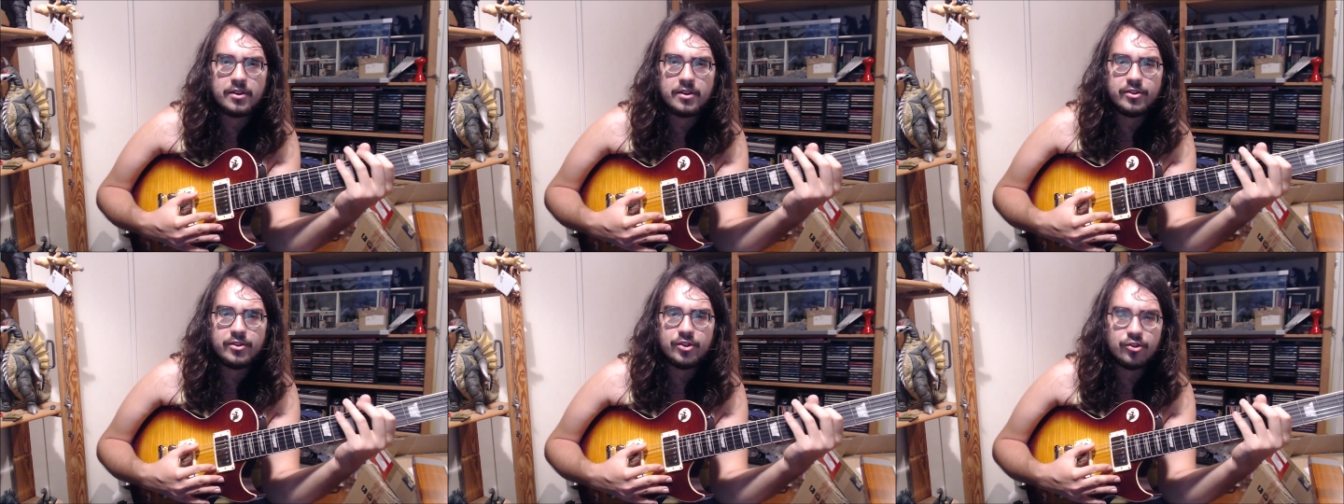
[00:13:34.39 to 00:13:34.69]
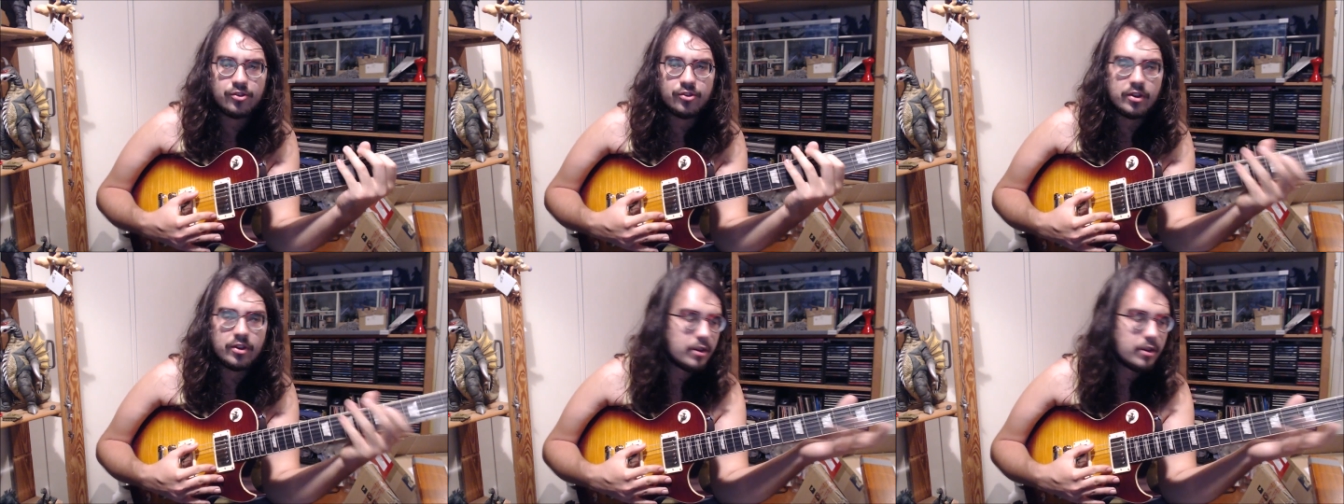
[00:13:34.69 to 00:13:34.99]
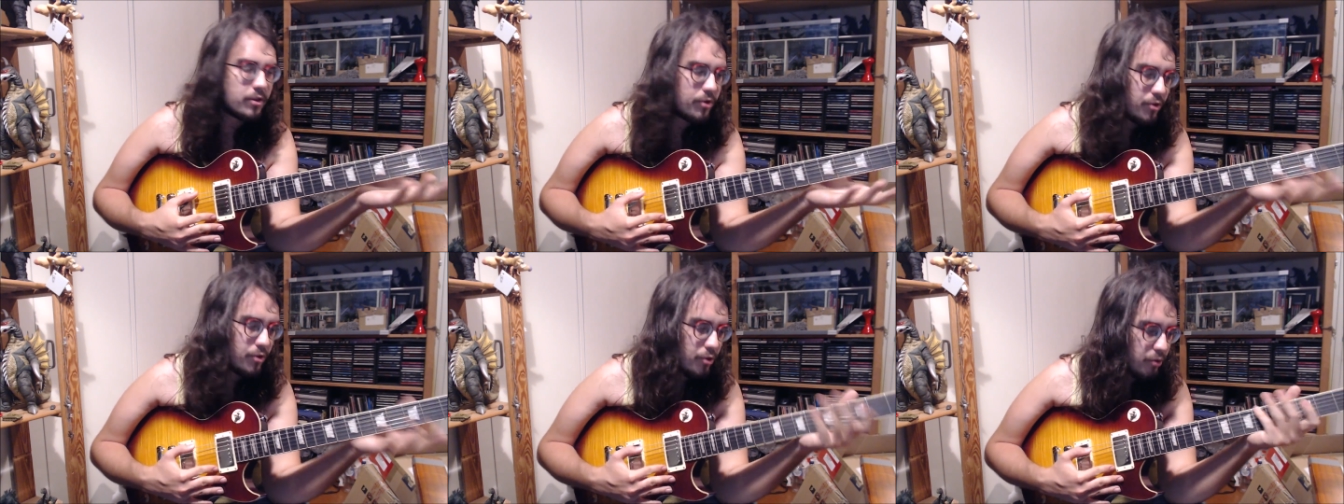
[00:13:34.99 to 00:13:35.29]
just need
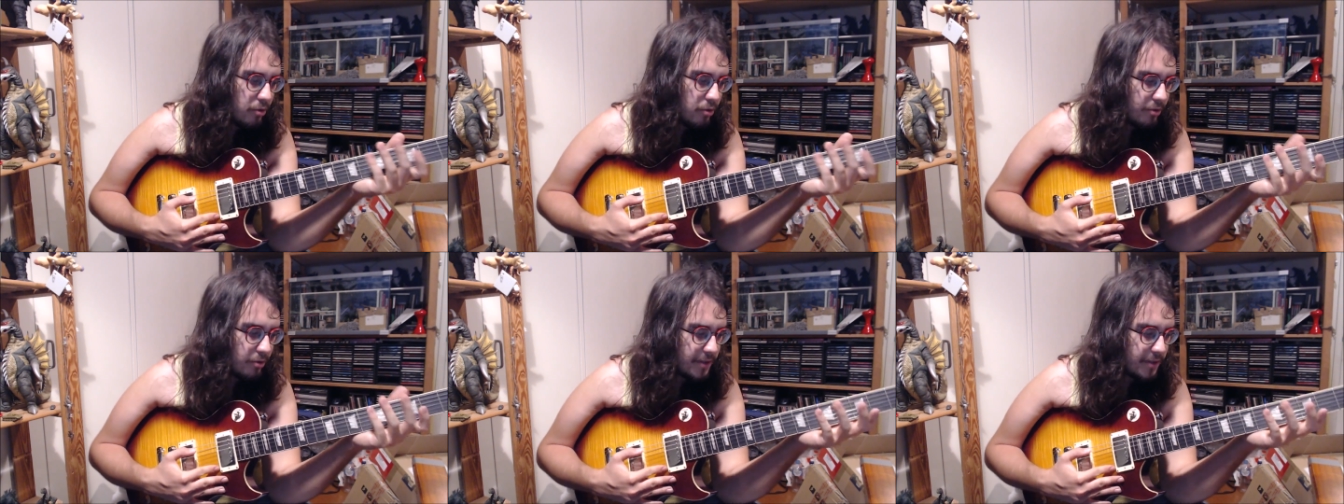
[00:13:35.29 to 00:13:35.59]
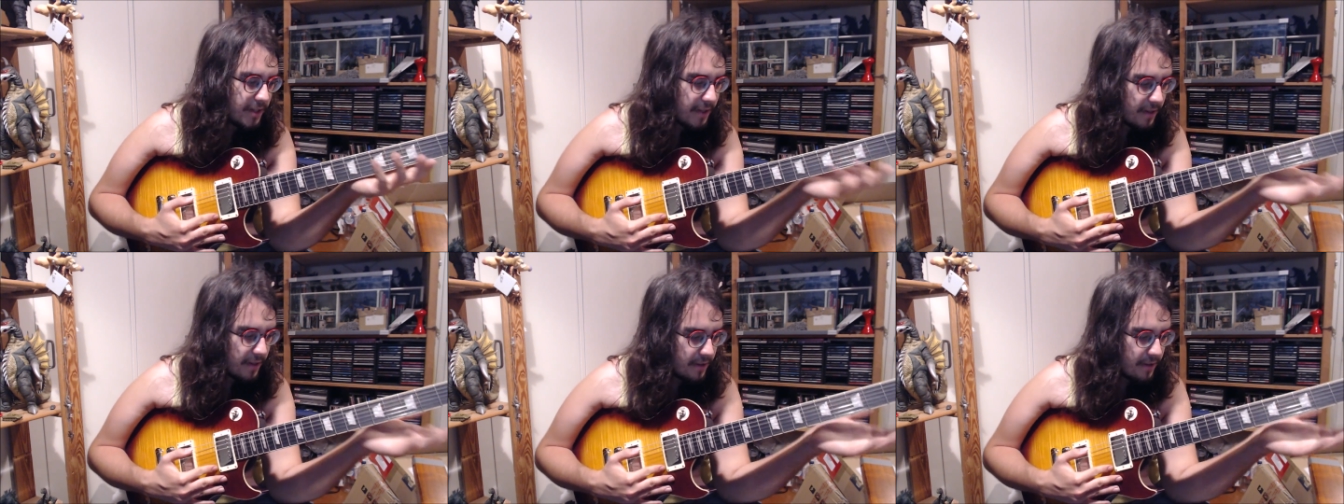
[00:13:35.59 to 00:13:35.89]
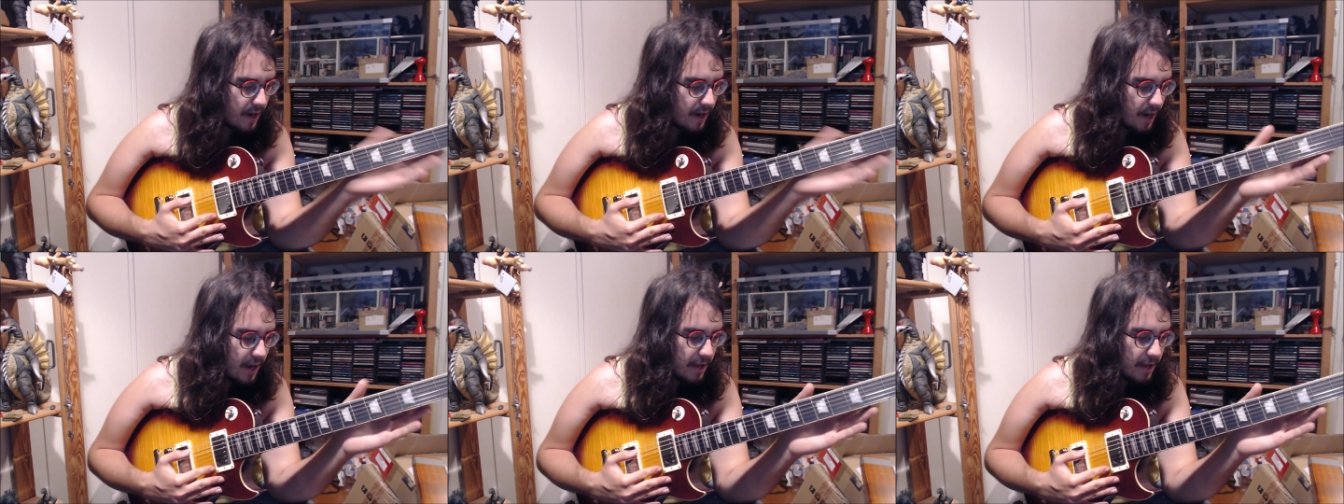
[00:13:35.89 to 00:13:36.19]
the tools and the
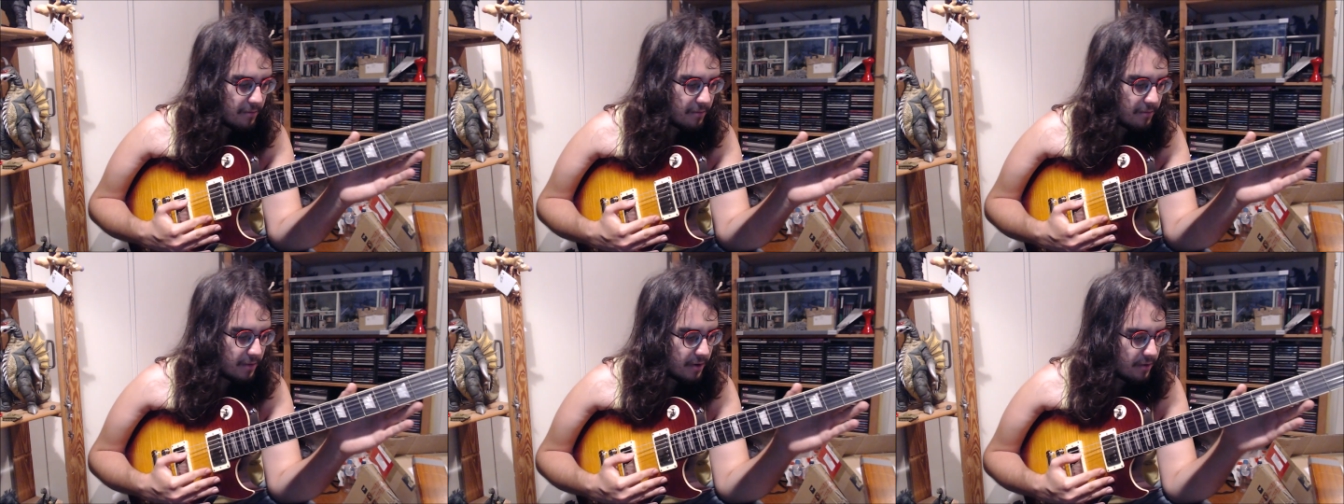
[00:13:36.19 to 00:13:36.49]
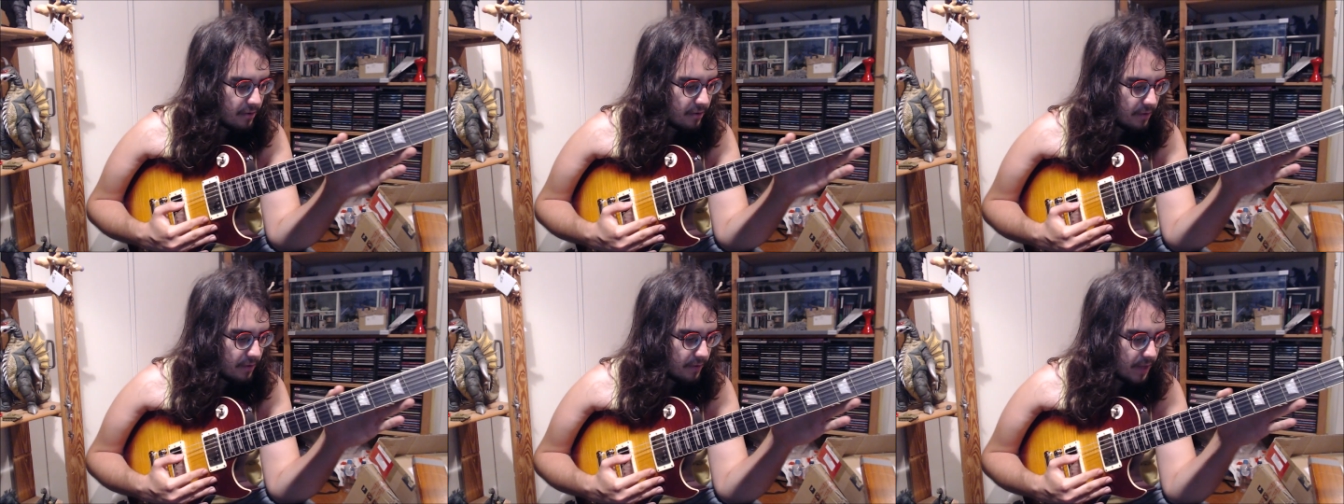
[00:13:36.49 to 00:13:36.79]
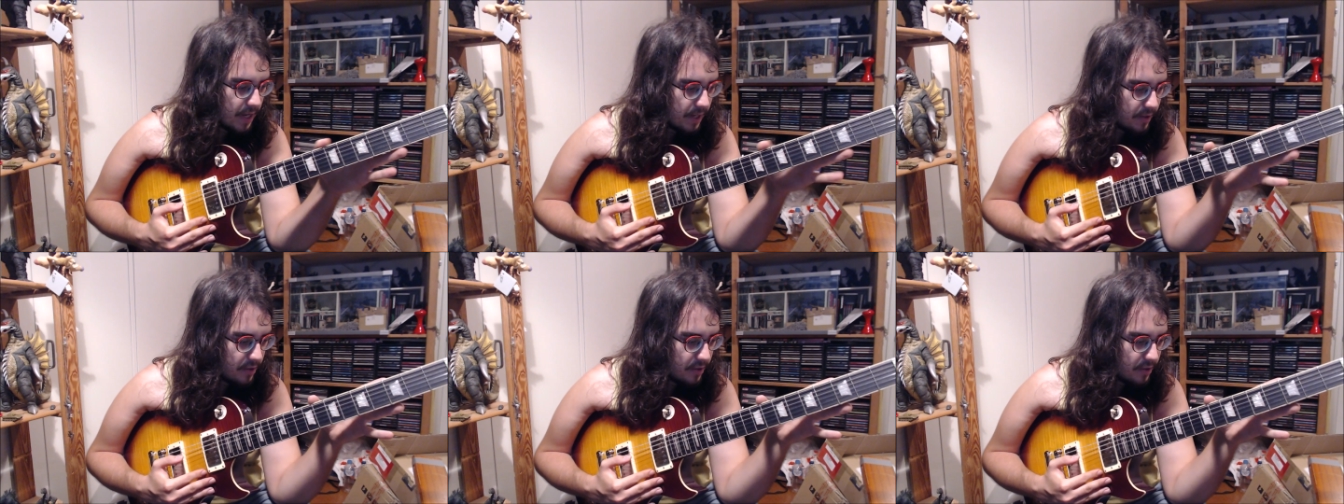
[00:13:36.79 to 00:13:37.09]
time and all of
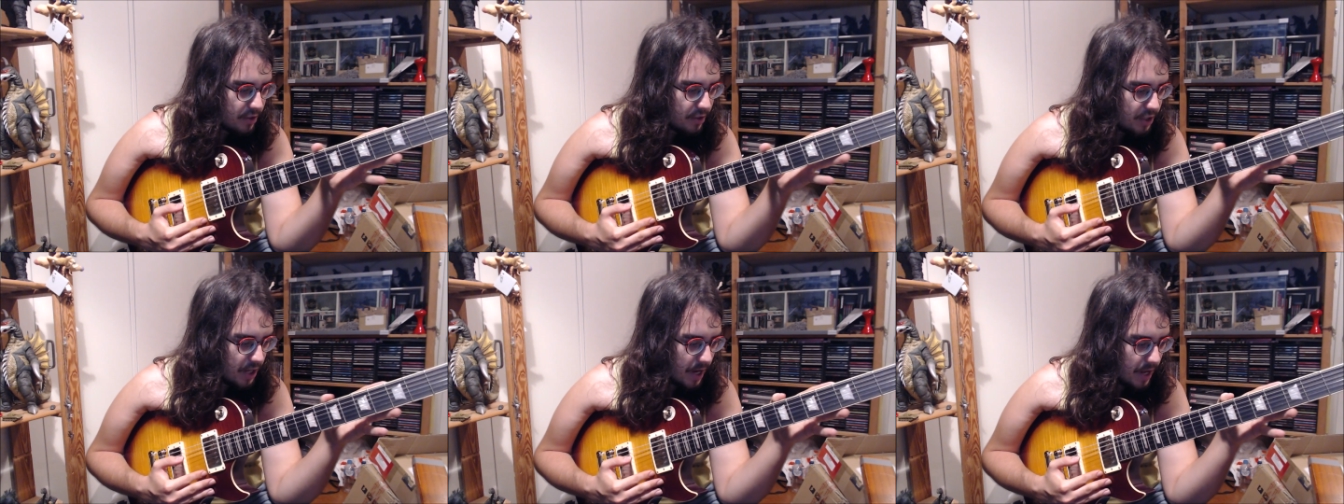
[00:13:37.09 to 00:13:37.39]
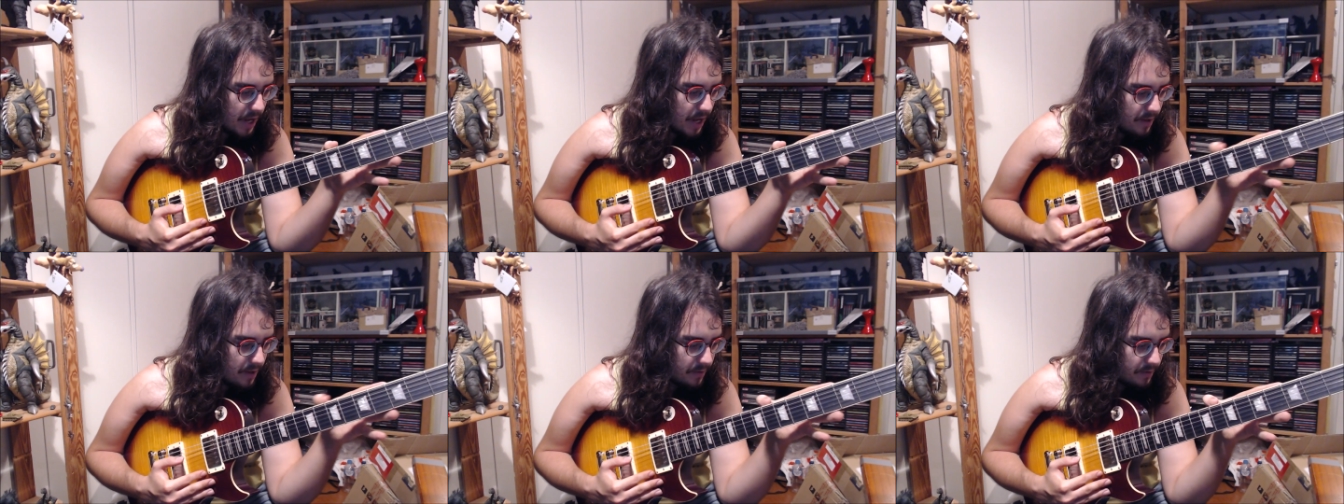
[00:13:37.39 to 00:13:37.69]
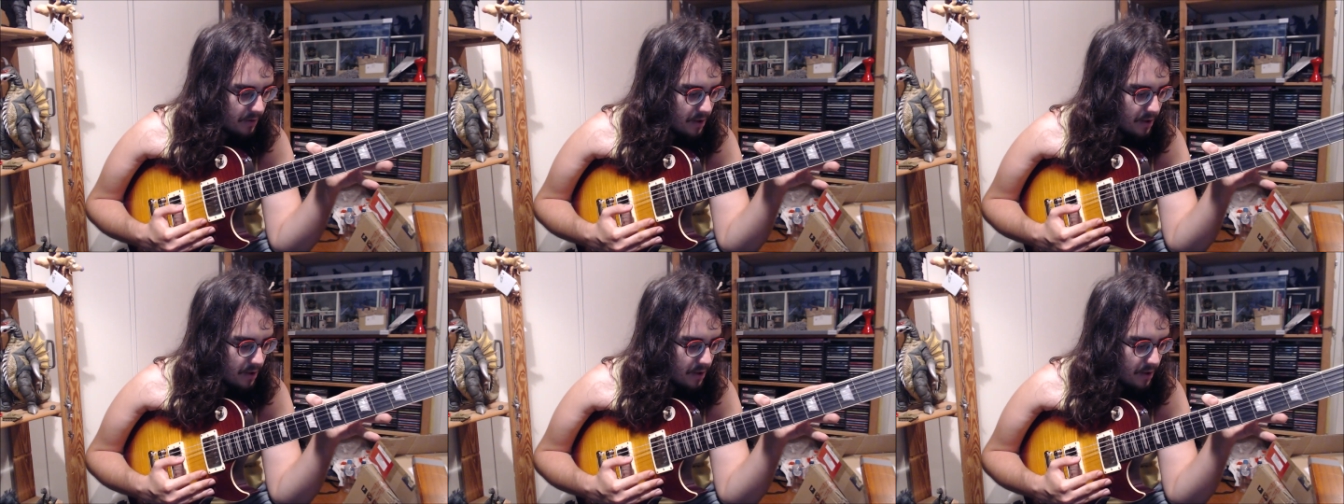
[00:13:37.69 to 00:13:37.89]
that jazz.